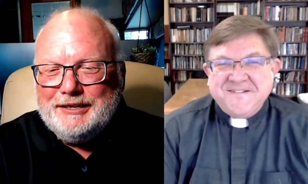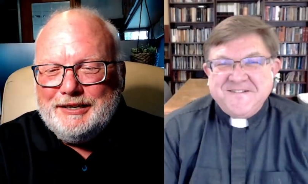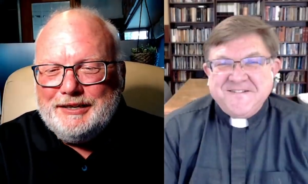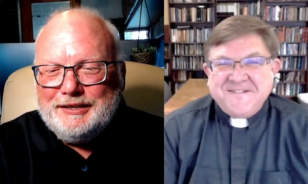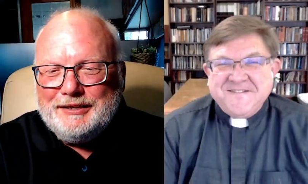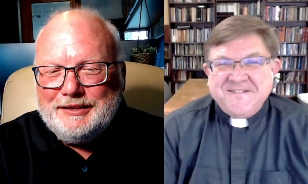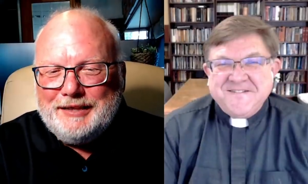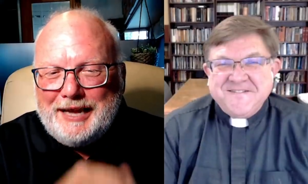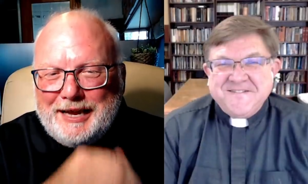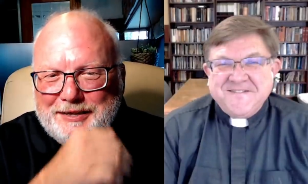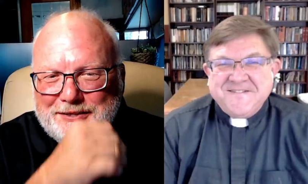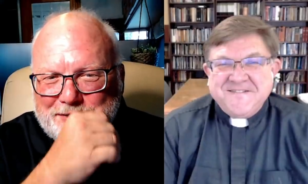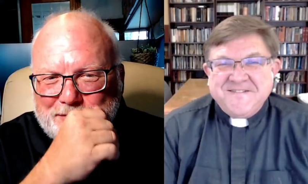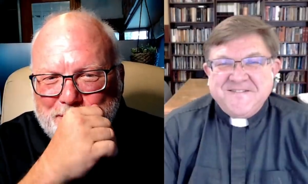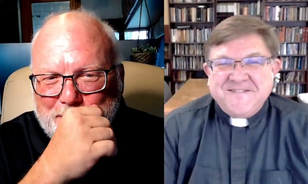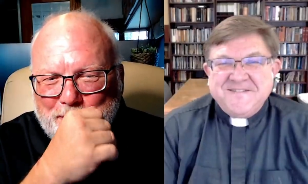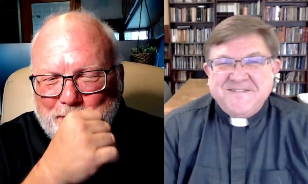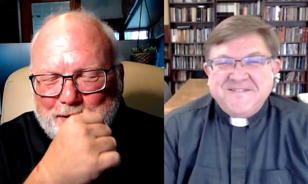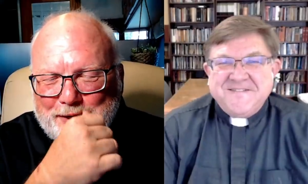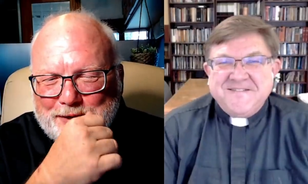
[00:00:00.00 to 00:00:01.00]
Speaker 1: Last
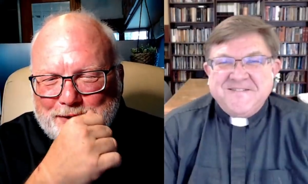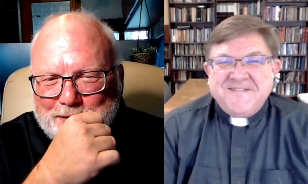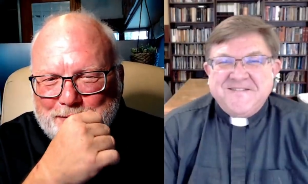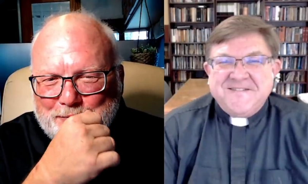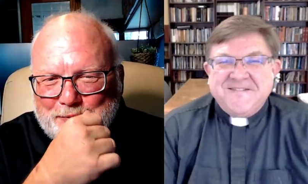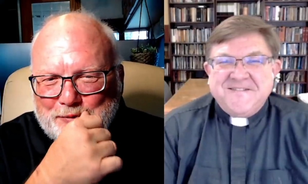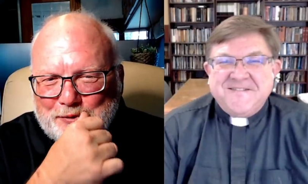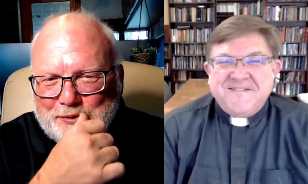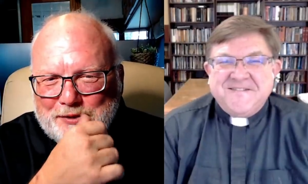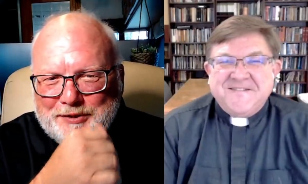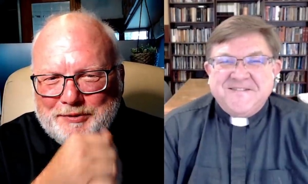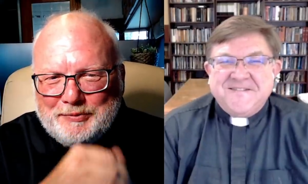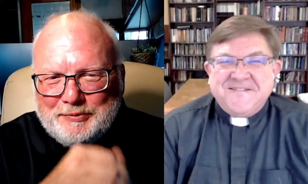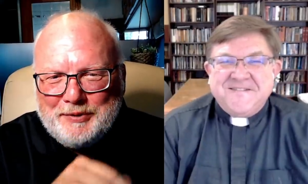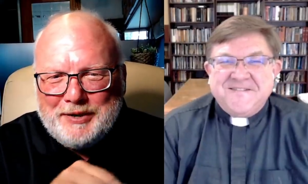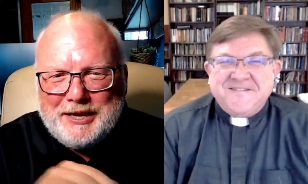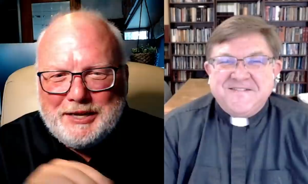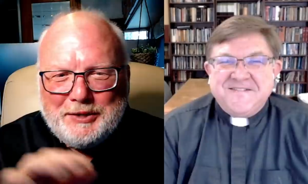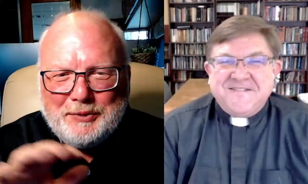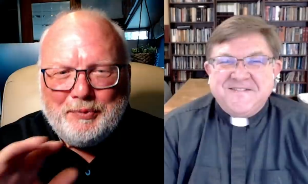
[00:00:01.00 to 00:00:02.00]
story, that
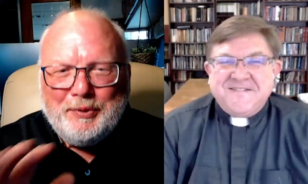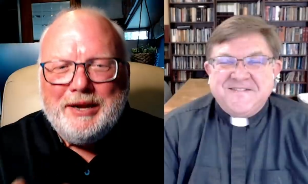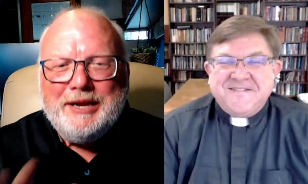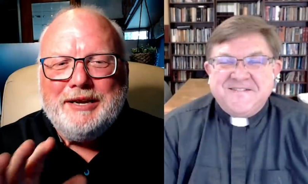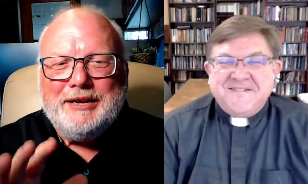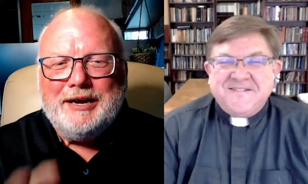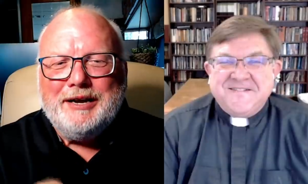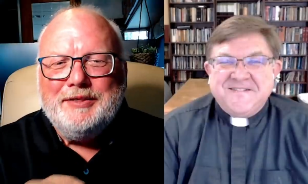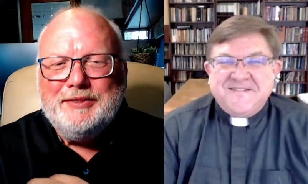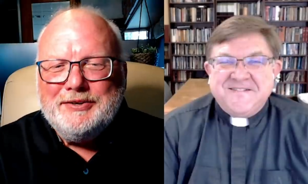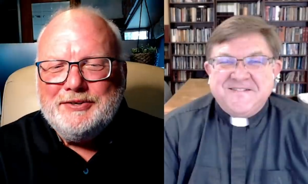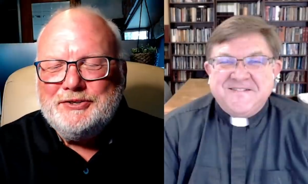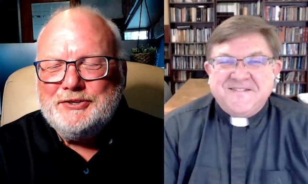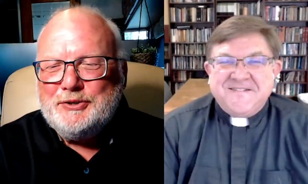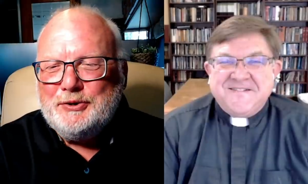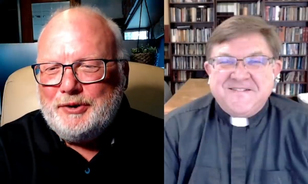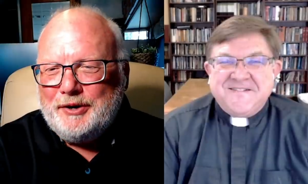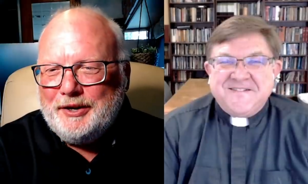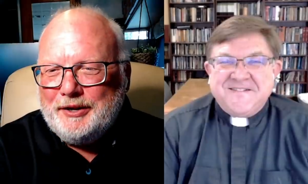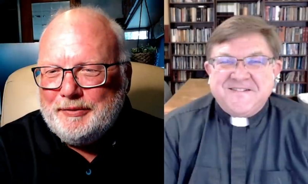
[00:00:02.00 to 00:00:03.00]
we had to wait on this
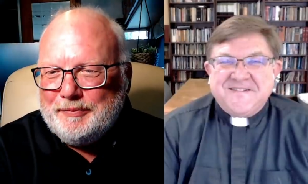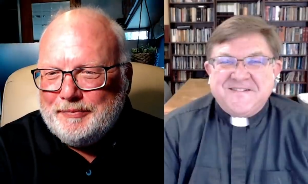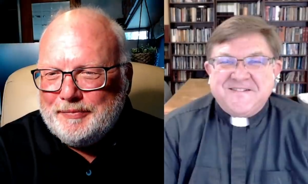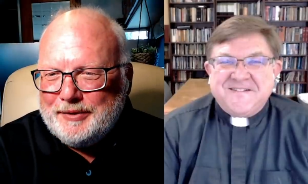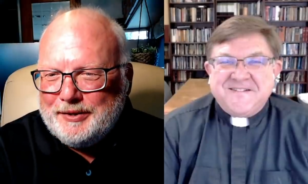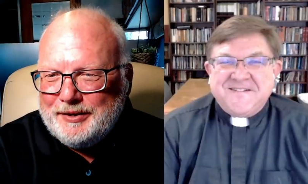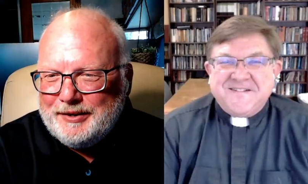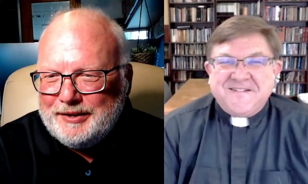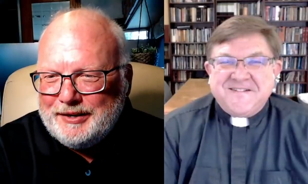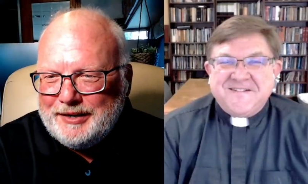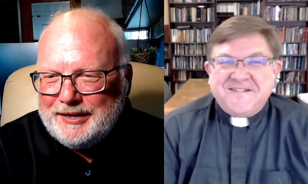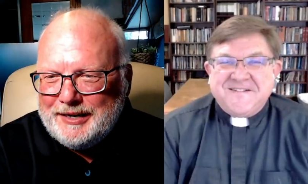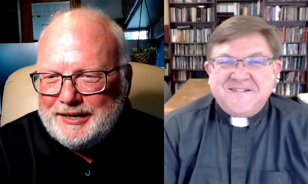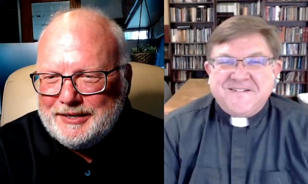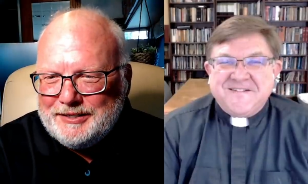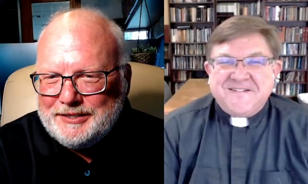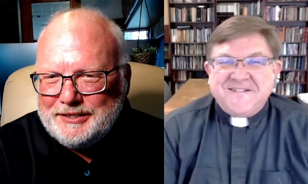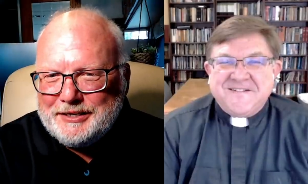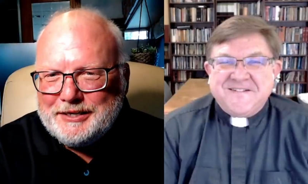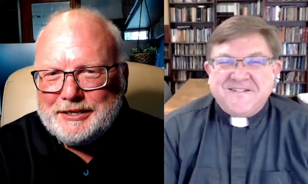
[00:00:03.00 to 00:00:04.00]
story
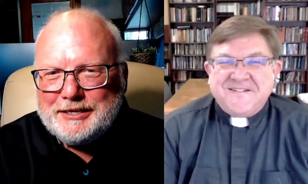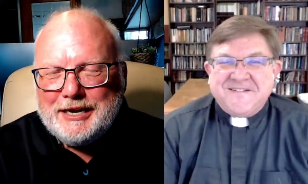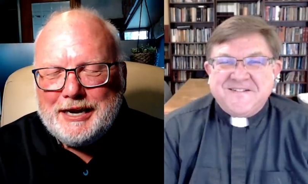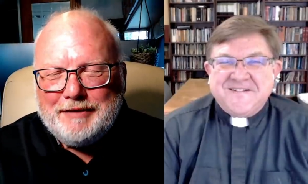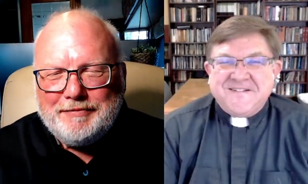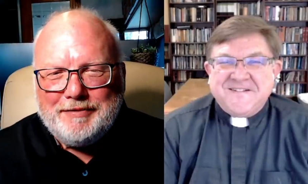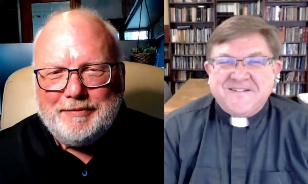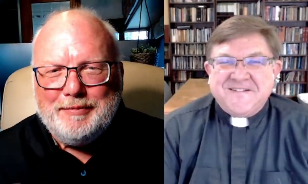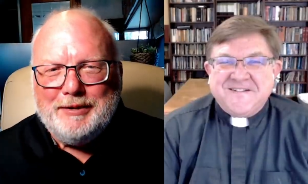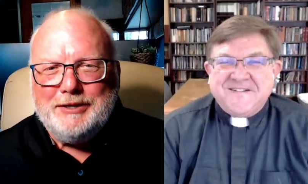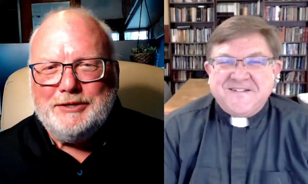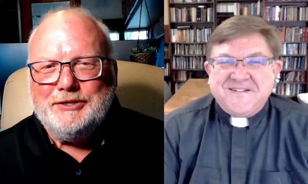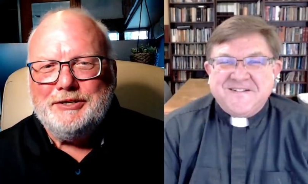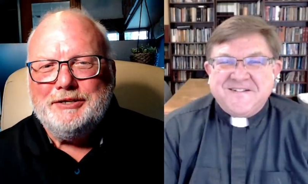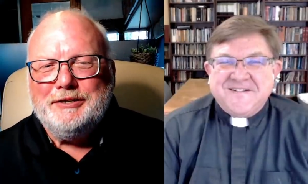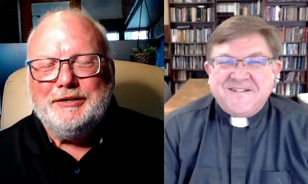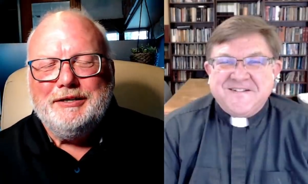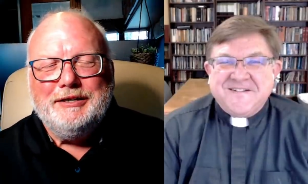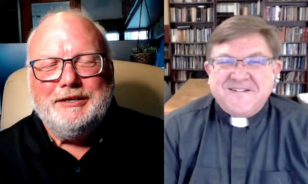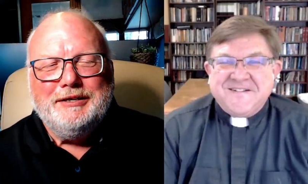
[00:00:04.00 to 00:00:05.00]
to get
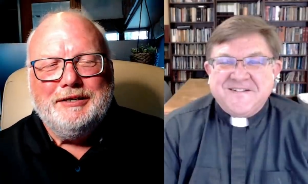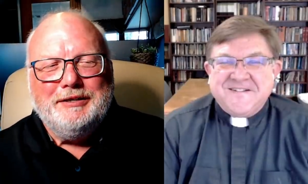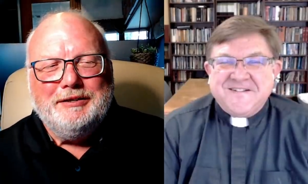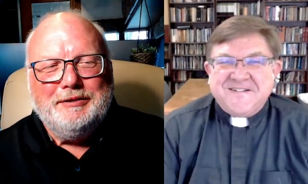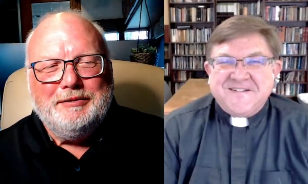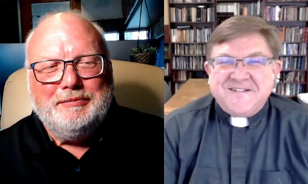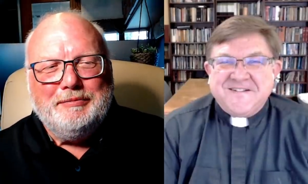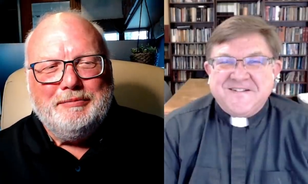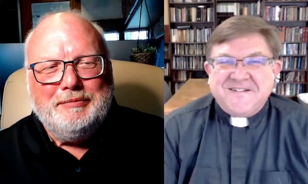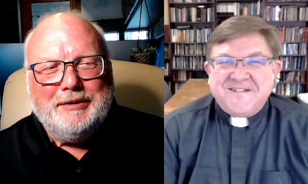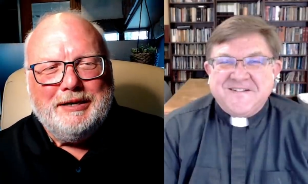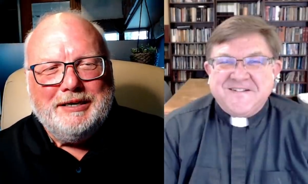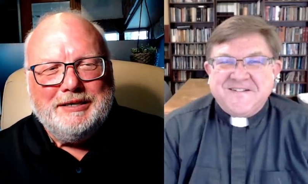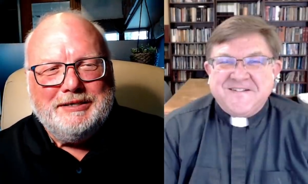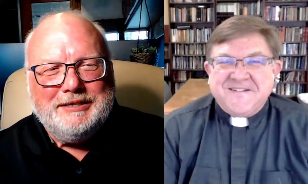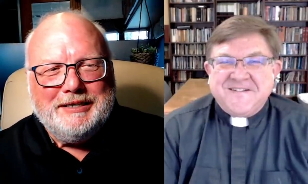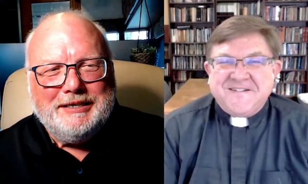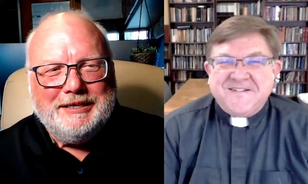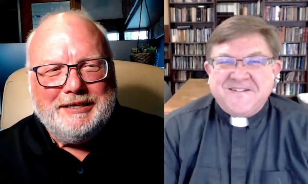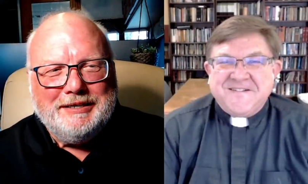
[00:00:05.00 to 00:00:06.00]
confirmation, but
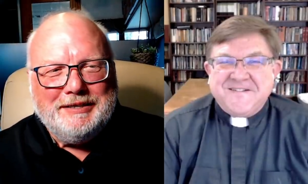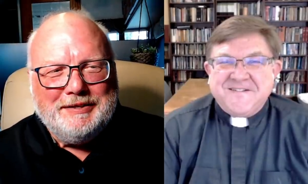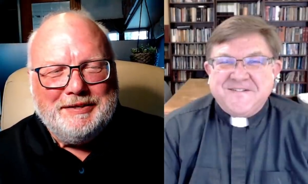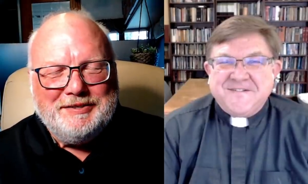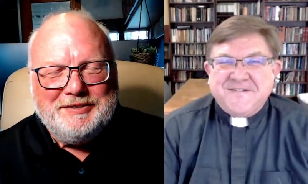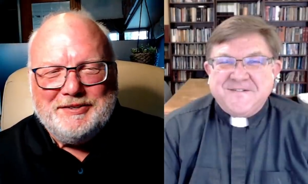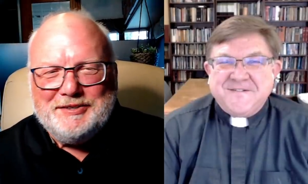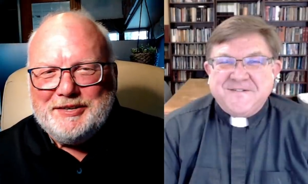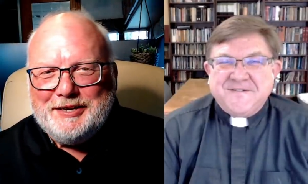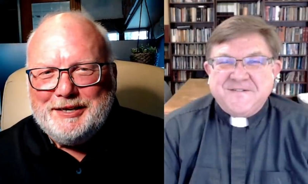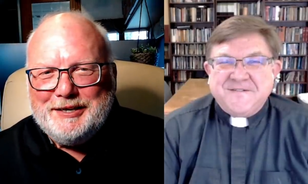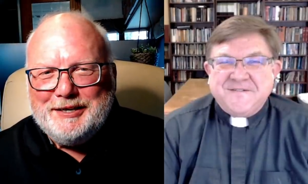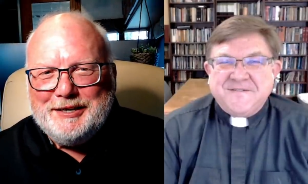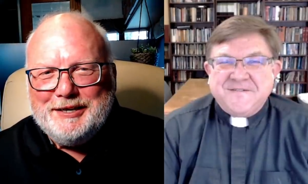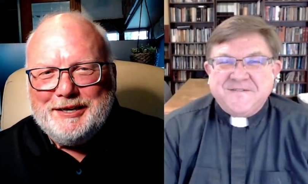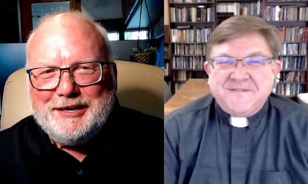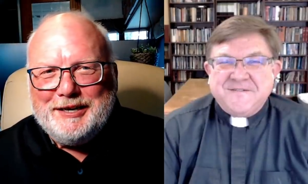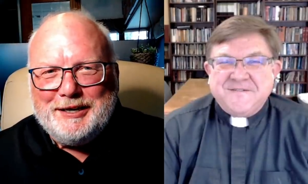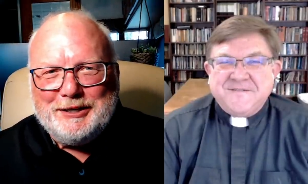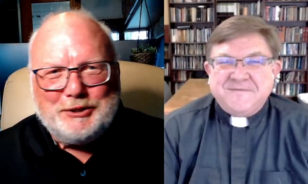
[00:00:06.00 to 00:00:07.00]
this is a
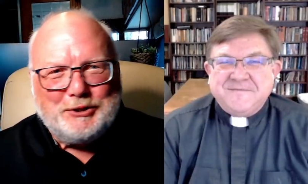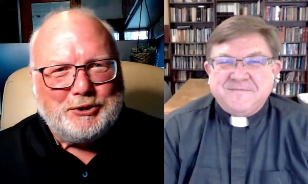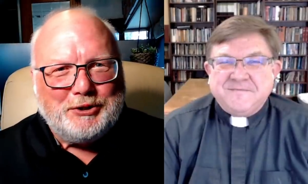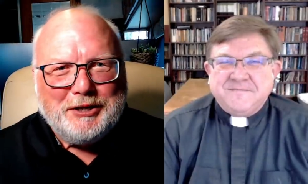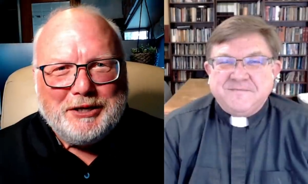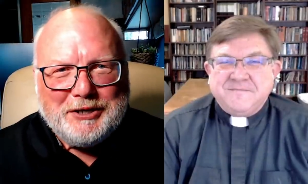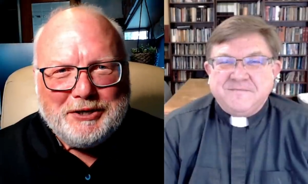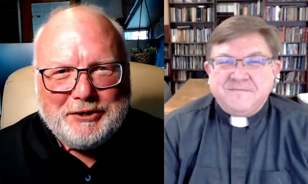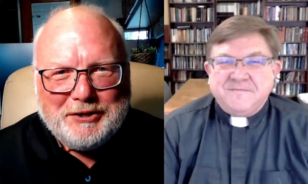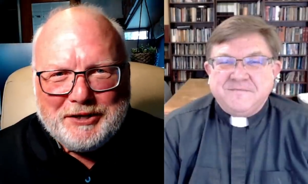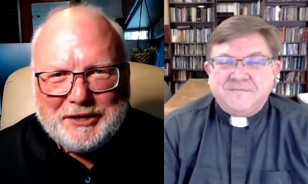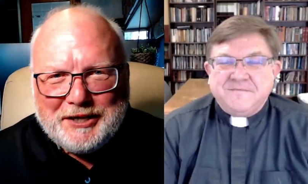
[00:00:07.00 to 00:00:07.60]
trucker in